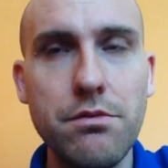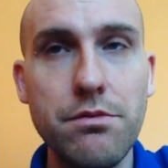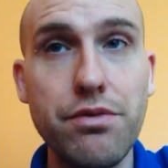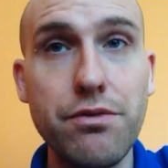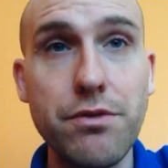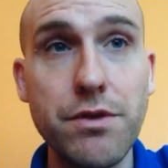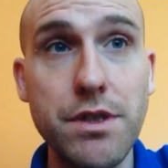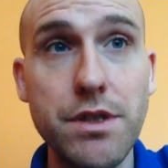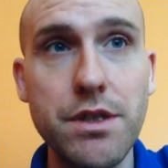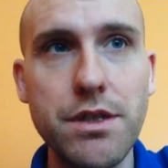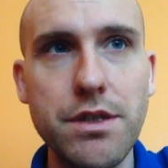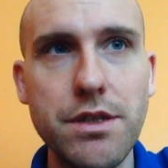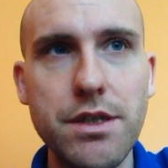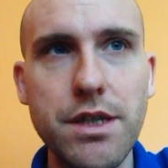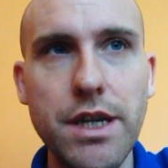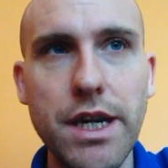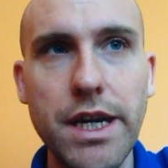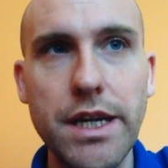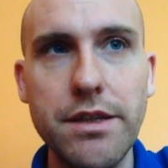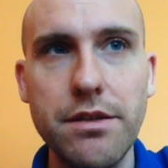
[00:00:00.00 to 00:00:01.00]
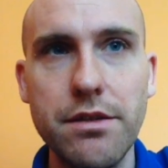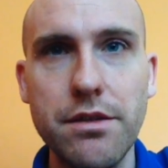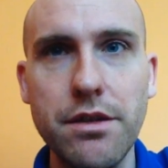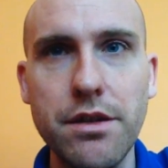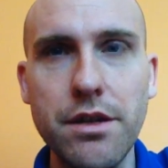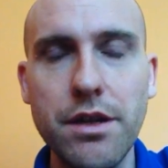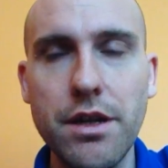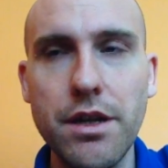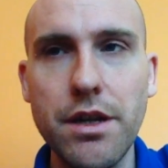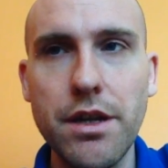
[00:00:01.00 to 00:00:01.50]
Prince is dead and
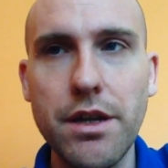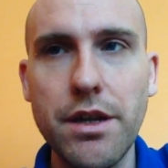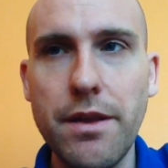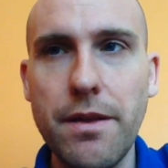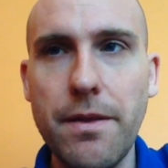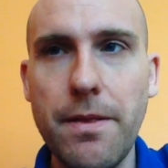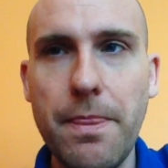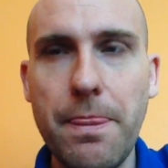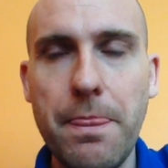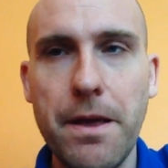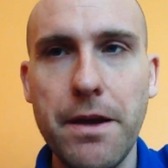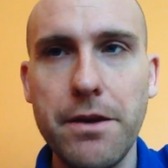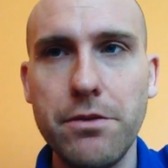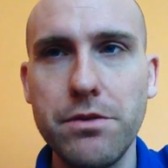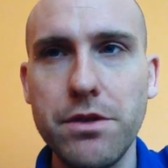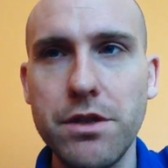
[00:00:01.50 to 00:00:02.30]
all